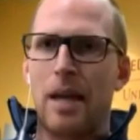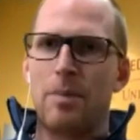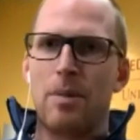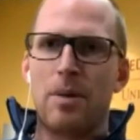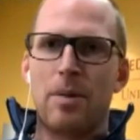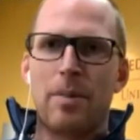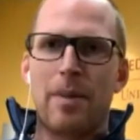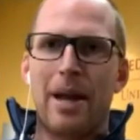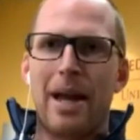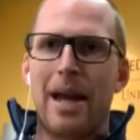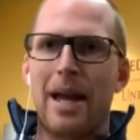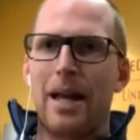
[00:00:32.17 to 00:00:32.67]
into
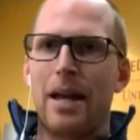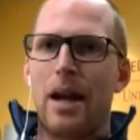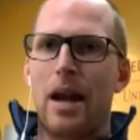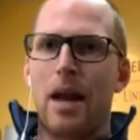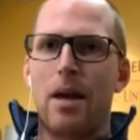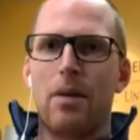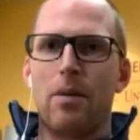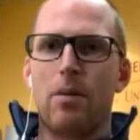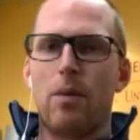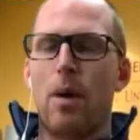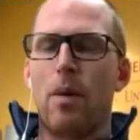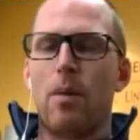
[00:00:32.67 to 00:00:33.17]
my head. I
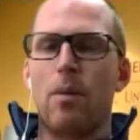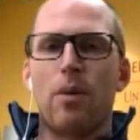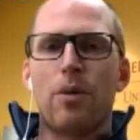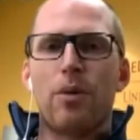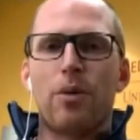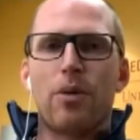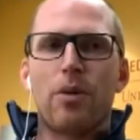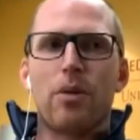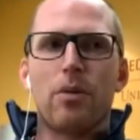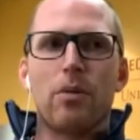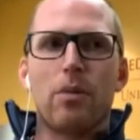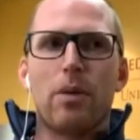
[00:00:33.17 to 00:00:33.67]

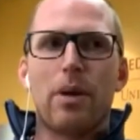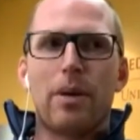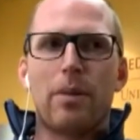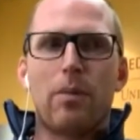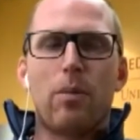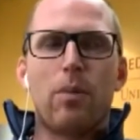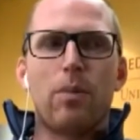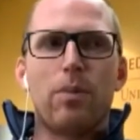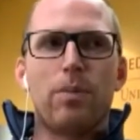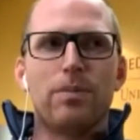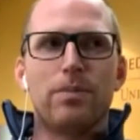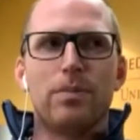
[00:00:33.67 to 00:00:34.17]
wonder, like,
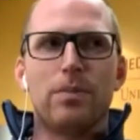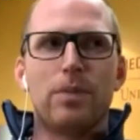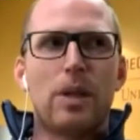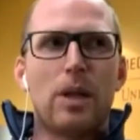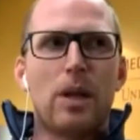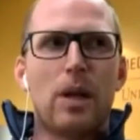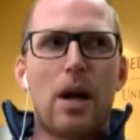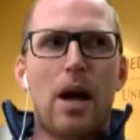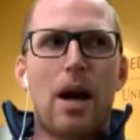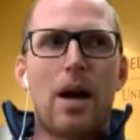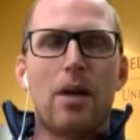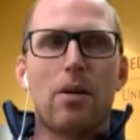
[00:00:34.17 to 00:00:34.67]

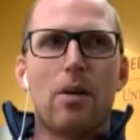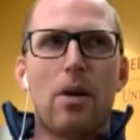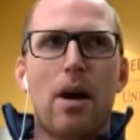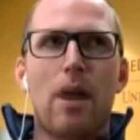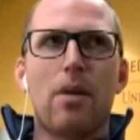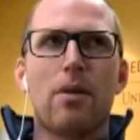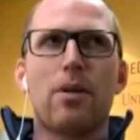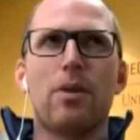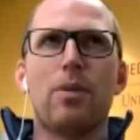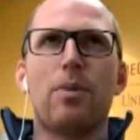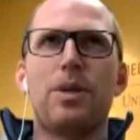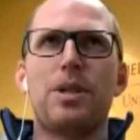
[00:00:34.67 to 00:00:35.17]
how
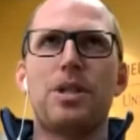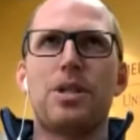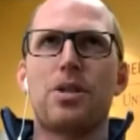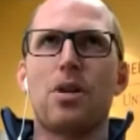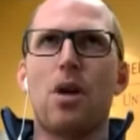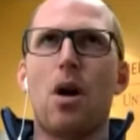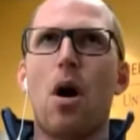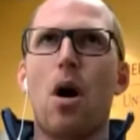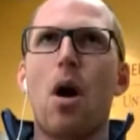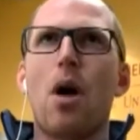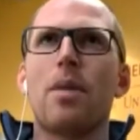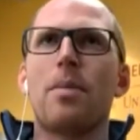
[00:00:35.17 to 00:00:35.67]
could we just
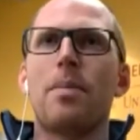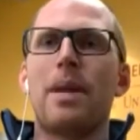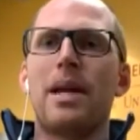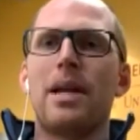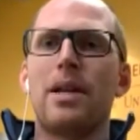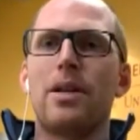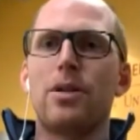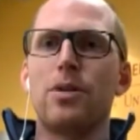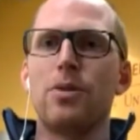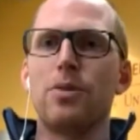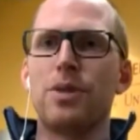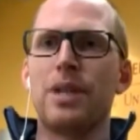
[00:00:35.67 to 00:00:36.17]
automate
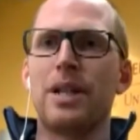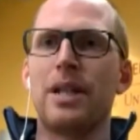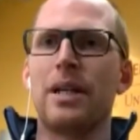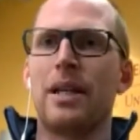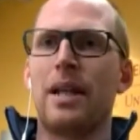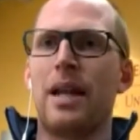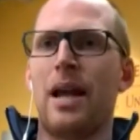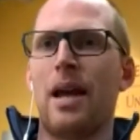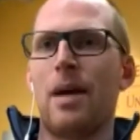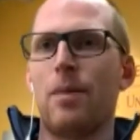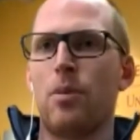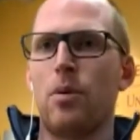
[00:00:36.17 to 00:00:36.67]
using an
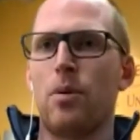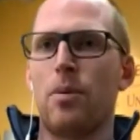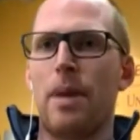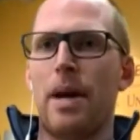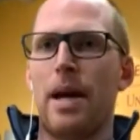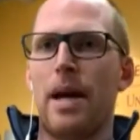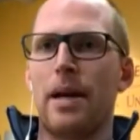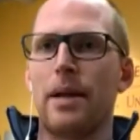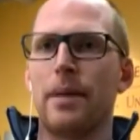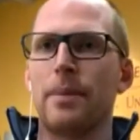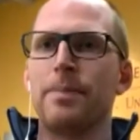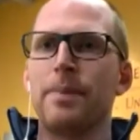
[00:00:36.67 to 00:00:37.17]
ambu bag?